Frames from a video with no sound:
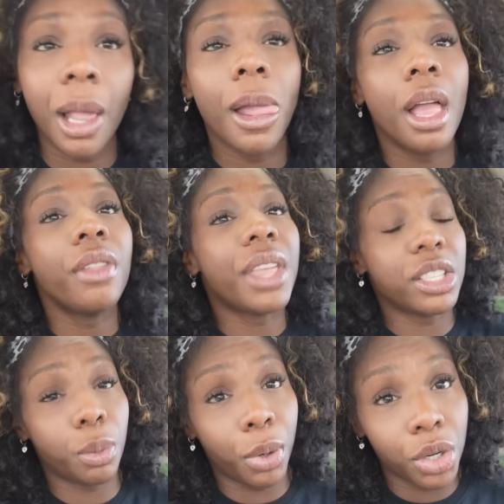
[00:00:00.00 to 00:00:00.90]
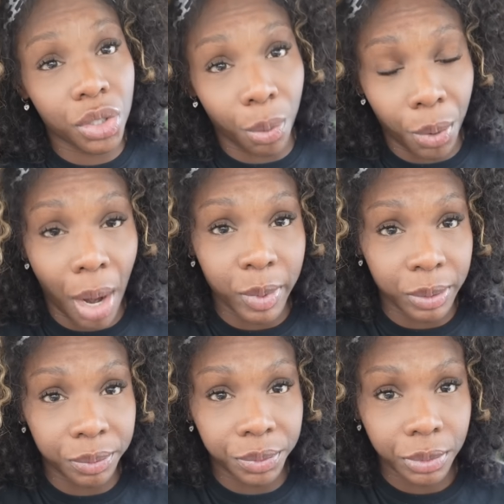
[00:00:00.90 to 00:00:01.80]
it, that's a personal
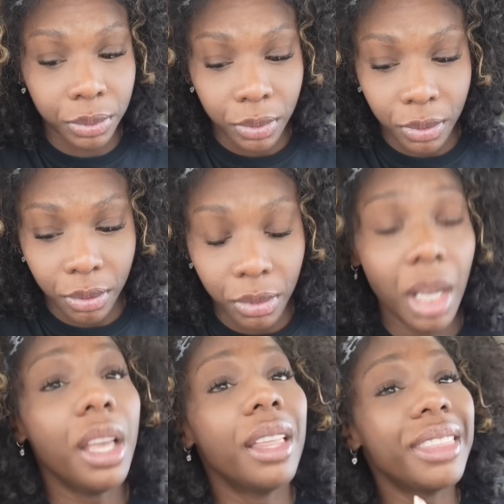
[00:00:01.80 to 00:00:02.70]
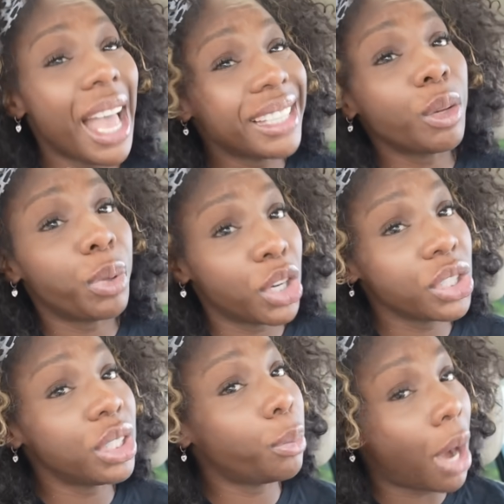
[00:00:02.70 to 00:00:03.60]
problem. That's a
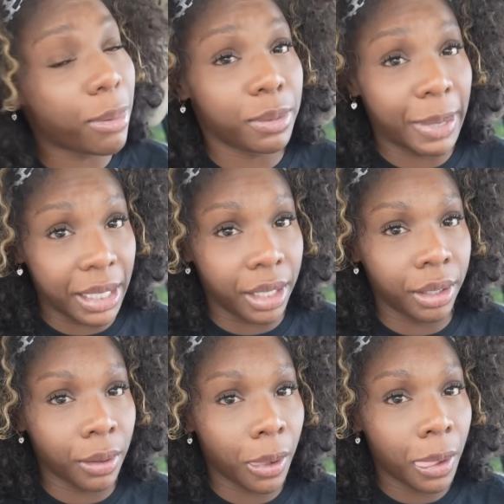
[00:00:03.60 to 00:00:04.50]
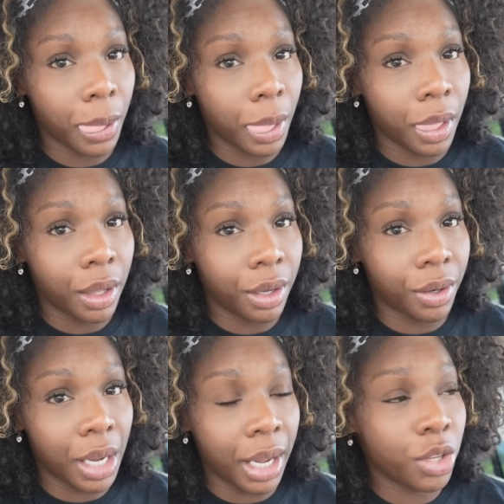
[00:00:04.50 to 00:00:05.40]
personal problem, my dear.
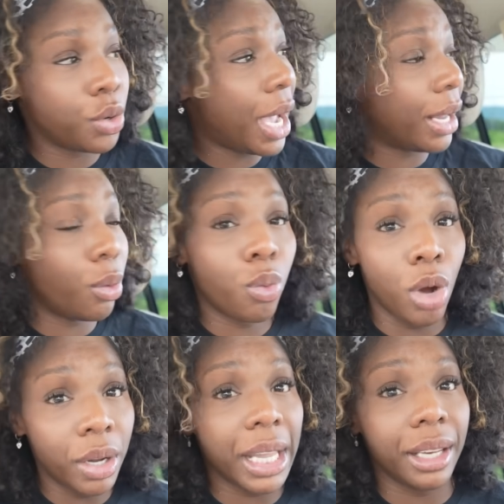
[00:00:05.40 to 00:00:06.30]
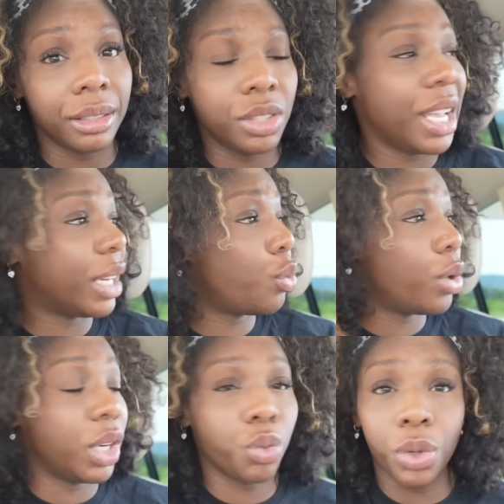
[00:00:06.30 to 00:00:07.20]
Okay, you gotta want it. You gotta
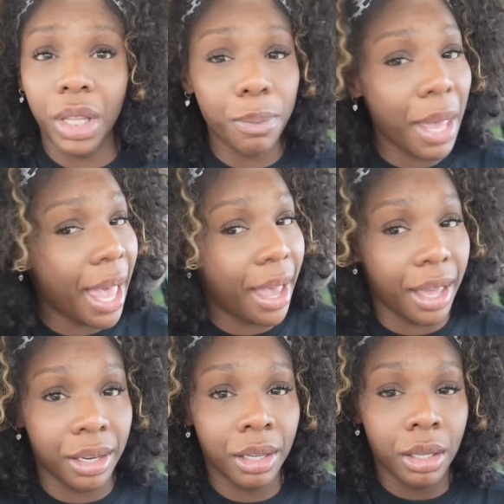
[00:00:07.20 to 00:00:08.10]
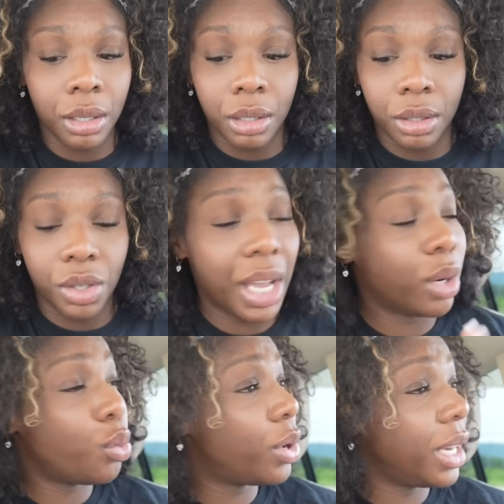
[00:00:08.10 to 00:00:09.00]
want it really bad. You
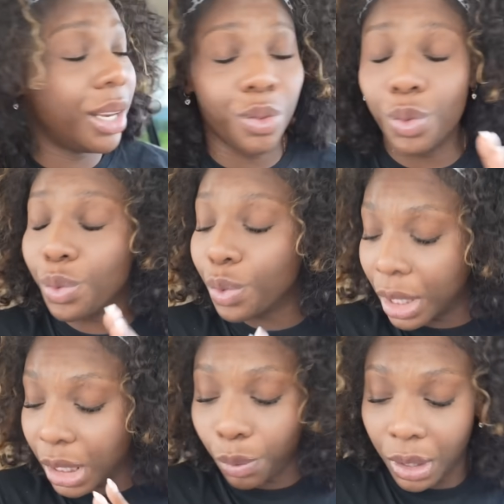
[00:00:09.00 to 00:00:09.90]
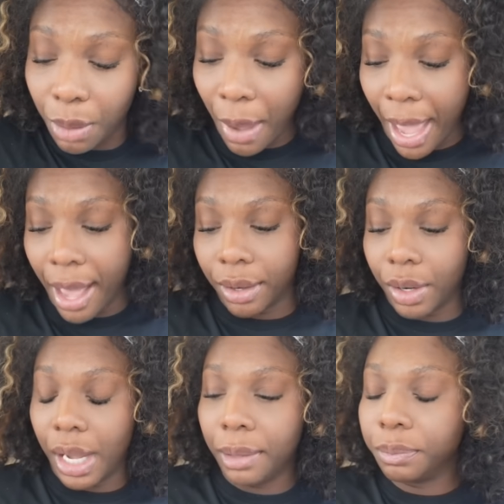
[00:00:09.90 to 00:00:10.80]
gotta want it really, really bad,
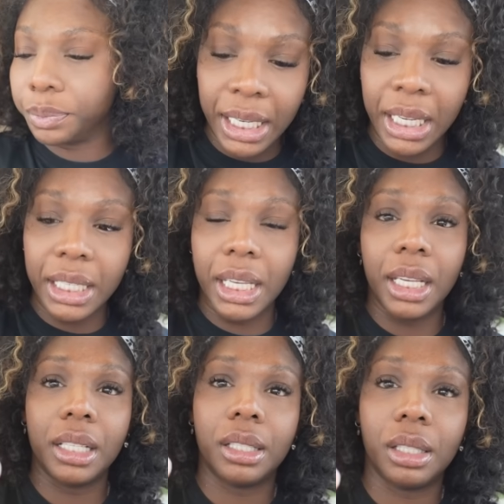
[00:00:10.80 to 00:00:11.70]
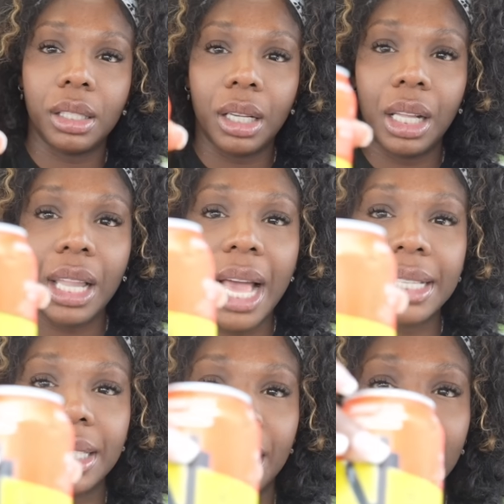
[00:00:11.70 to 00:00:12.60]
okay? Did get
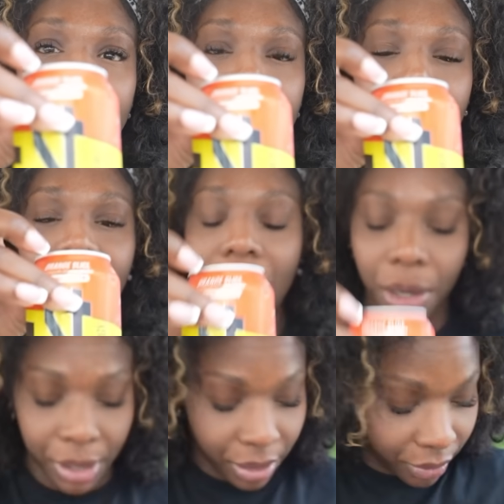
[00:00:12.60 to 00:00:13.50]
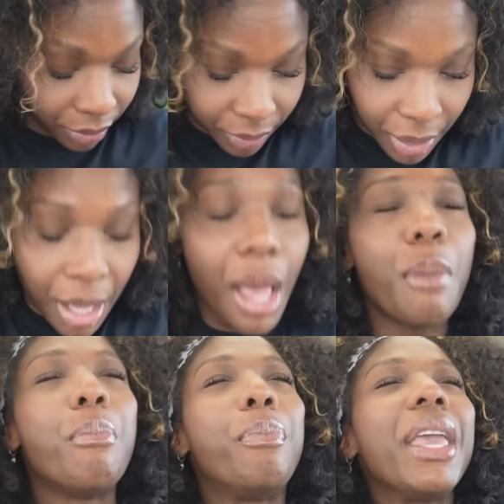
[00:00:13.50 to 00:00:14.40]
classic C40.
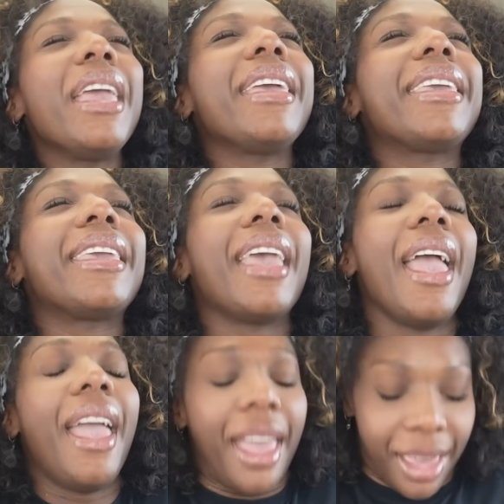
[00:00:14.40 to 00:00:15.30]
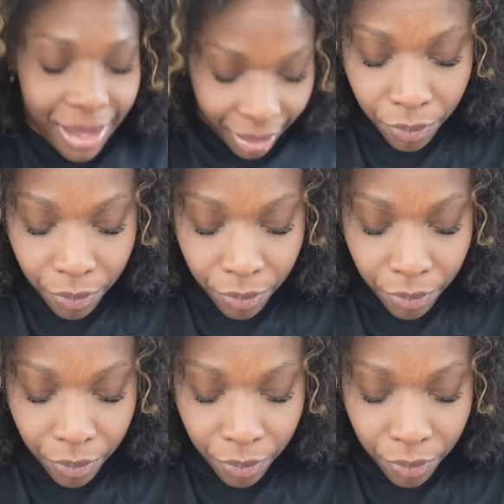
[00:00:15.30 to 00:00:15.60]
Big cat.